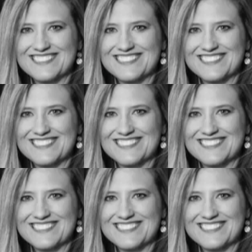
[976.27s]

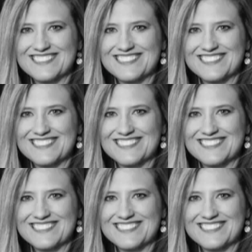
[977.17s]

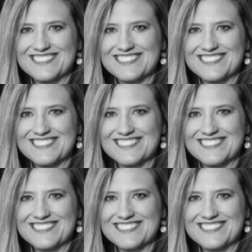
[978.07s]

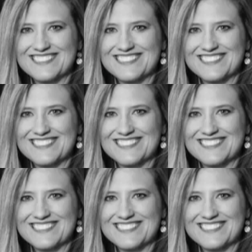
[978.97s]

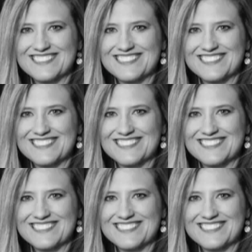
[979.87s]

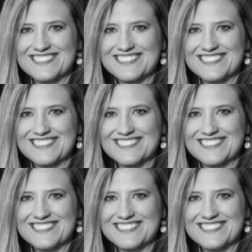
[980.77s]

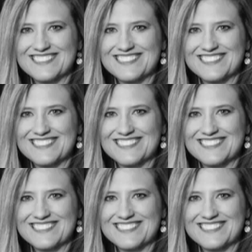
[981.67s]
(no lip movement)